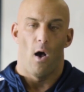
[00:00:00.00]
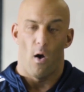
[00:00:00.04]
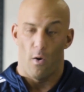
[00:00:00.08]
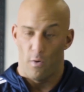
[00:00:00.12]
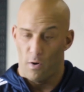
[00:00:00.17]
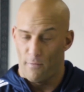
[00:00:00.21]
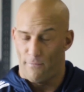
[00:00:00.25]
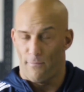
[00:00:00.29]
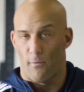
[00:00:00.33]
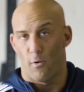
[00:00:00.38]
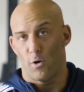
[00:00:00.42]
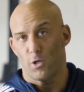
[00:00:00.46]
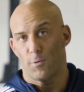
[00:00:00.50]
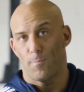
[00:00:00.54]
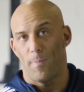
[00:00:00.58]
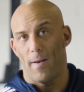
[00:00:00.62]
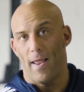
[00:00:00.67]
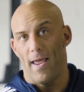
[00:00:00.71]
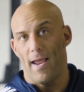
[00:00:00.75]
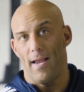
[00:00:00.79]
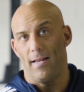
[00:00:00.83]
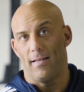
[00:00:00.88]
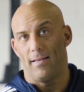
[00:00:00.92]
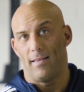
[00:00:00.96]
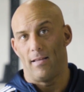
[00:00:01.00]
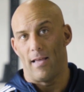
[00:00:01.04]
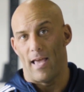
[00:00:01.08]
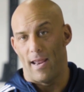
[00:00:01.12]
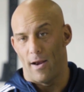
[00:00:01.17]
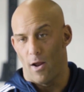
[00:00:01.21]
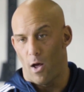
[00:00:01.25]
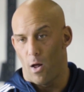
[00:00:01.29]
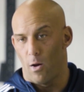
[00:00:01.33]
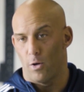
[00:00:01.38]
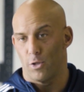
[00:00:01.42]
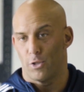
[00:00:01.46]
on a force plate
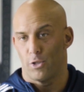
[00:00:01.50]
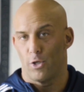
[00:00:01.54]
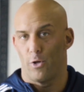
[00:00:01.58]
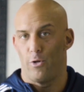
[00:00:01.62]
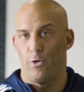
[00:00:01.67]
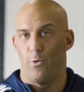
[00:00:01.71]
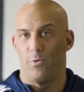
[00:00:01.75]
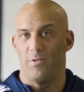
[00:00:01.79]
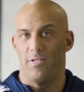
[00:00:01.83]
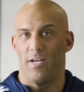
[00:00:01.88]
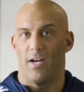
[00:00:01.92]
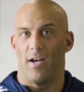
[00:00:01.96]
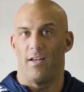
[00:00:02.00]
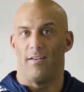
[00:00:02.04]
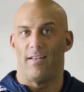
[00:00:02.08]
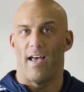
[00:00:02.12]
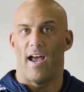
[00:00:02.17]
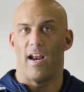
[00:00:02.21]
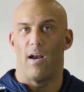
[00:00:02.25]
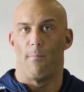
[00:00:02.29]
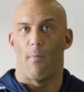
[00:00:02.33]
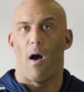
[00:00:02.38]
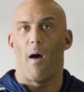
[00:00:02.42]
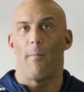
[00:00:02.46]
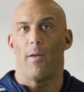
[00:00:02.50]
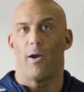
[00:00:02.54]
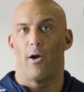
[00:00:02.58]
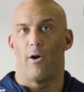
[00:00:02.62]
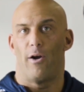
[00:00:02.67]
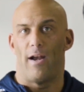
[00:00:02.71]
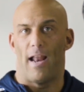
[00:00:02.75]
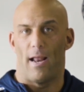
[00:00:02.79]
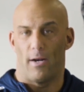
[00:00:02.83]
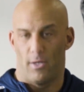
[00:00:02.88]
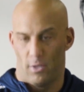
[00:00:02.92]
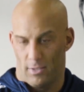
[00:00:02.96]
and also using a
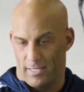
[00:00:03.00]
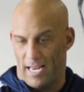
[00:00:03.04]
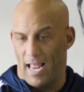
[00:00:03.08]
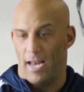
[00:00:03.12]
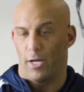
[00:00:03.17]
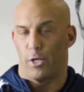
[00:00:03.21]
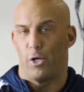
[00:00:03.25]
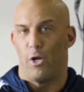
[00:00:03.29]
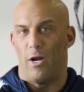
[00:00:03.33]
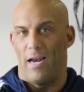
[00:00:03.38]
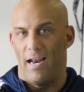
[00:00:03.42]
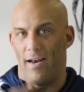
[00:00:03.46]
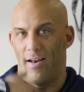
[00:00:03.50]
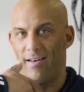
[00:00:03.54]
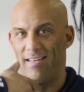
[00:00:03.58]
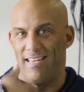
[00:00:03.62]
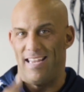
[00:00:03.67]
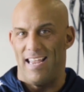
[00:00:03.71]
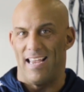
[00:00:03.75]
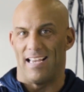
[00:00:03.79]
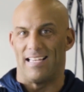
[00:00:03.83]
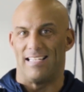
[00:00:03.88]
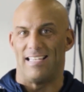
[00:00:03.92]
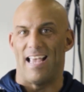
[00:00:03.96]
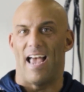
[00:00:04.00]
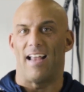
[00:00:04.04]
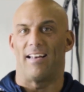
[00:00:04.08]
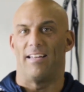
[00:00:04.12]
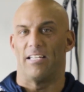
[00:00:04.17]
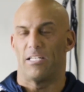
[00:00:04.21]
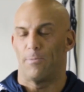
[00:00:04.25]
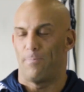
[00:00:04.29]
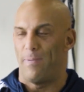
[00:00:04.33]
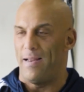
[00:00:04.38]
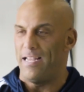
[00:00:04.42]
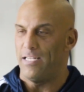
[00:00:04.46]
dynamometer that calculated the exact
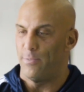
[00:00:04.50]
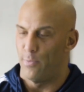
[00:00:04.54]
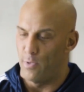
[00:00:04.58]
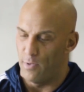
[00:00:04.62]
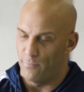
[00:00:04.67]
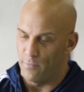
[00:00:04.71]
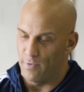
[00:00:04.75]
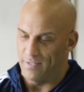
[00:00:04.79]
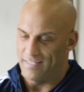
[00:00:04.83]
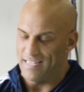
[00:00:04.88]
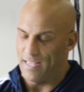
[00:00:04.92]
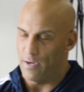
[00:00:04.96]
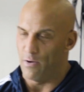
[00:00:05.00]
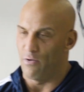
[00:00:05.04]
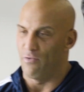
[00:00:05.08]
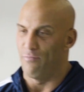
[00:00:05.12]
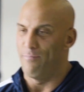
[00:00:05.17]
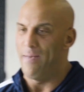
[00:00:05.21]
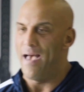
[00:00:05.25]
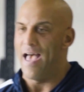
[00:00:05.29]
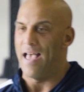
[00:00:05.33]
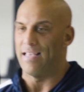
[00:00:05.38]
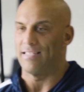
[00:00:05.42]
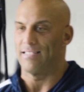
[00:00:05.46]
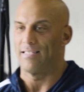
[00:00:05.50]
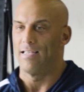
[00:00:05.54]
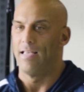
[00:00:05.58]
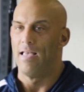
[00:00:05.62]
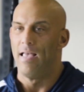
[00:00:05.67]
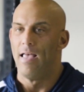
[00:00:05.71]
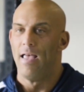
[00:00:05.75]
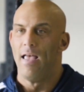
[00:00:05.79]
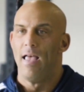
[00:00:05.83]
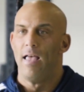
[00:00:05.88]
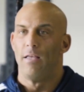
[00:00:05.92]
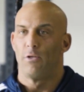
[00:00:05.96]
displacement of the center of mass.
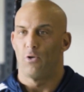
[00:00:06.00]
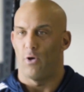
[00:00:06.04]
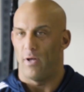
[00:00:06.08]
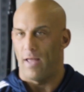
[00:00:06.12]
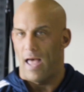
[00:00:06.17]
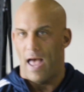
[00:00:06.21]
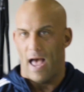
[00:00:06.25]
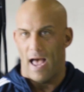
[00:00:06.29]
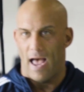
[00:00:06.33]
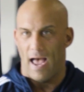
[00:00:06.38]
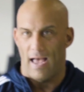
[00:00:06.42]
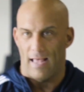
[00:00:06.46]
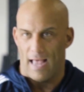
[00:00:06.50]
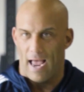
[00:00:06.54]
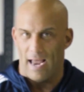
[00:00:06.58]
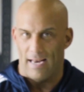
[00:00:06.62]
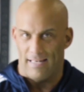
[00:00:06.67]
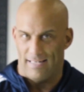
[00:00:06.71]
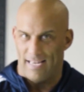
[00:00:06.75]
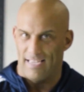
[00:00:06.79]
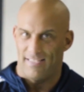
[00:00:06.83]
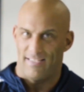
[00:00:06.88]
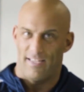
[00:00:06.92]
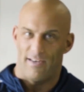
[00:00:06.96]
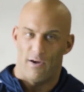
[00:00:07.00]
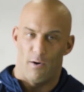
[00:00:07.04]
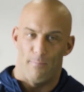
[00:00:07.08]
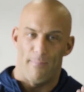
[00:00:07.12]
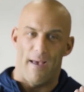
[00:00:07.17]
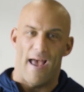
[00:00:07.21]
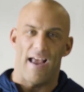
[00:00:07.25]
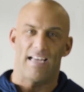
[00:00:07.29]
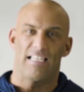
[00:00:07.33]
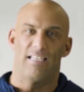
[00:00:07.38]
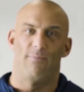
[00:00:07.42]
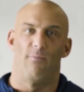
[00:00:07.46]
So I tested their
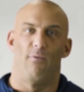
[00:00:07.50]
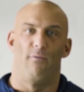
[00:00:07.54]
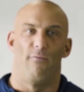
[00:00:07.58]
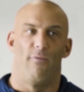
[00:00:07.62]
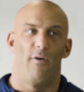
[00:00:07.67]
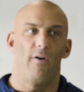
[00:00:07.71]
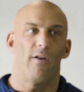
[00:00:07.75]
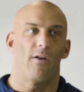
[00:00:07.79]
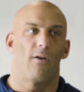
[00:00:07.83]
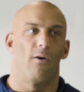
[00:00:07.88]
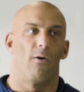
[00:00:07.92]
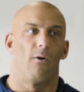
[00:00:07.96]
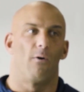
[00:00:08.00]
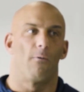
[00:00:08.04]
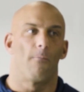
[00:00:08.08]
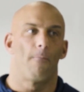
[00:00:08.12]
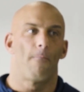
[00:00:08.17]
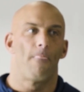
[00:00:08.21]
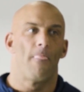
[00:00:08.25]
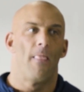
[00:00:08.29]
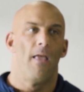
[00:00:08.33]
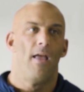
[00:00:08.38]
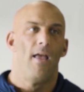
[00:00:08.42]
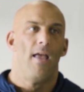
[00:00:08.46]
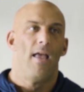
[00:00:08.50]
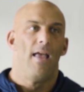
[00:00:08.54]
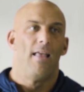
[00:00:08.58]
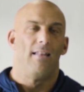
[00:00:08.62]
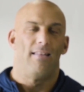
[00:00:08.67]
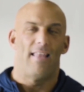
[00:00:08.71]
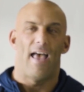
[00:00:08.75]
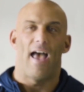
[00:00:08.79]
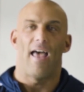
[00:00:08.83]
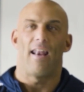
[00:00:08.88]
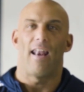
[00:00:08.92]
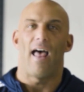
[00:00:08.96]
maximum vertical.
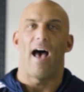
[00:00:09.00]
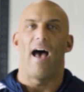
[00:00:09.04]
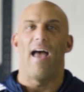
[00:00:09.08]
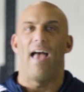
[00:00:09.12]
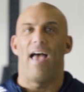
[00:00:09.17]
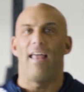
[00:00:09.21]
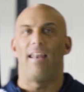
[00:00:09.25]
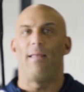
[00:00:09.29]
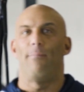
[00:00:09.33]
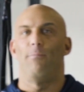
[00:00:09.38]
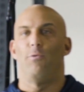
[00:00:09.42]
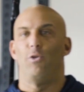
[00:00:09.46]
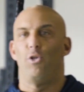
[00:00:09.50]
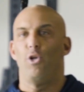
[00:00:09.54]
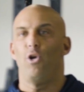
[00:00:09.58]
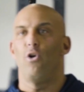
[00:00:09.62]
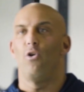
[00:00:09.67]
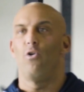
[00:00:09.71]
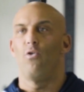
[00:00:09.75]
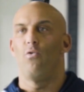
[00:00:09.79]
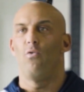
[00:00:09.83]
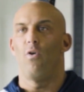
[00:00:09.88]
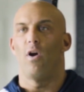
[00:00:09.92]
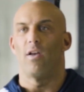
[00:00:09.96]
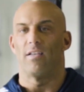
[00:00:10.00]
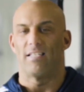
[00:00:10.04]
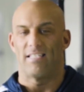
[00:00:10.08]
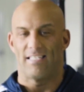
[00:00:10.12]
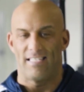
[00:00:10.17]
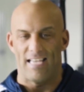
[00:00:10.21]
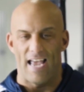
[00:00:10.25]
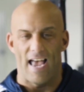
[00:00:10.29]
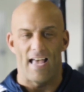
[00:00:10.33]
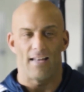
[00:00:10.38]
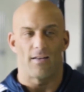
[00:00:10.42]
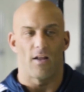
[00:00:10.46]
Then I had them do a
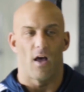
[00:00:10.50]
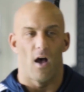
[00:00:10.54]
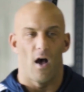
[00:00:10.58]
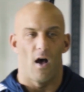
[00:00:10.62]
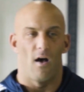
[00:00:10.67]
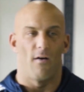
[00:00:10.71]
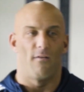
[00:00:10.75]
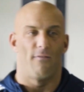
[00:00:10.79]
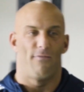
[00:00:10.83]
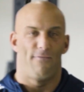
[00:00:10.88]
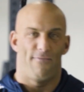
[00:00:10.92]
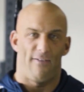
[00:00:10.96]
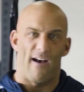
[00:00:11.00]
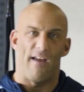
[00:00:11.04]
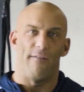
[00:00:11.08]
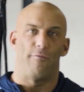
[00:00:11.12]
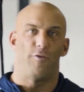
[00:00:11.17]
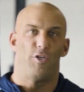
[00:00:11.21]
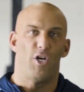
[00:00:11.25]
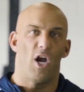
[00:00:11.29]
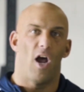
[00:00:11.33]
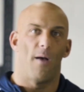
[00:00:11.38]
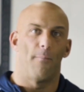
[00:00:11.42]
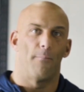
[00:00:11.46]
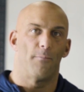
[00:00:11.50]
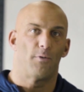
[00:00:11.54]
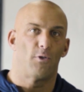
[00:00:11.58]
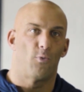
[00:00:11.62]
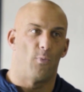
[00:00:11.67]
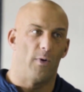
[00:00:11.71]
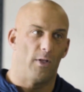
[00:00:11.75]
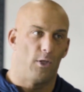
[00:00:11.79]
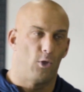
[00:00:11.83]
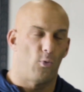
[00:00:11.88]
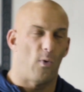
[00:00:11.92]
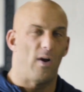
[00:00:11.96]
set of 5 jumps
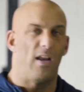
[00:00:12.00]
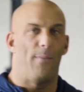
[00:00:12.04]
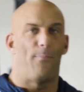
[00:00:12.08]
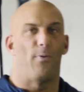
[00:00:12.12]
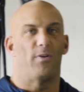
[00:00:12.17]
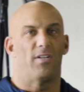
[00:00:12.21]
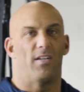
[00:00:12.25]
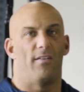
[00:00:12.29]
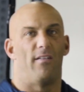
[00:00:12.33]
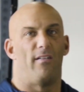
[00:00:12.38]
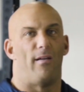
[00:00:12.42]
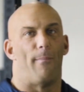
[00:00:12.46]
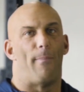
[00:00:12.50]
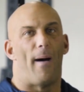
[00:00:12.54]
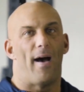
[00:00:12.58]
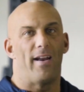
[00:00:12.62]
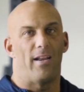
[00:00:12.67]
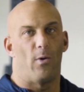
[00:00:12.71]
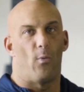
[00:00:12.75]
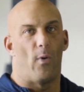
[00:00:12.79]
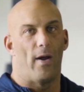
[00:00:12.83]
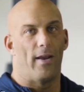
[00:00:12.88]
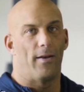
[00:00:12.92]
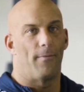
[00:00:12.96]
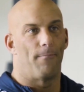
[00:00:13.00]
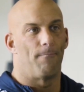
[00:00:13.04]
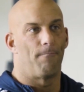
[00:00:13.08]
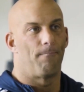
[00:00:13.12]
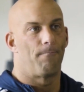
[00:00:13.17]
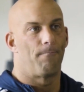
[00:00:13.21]
with 20% of the body weight.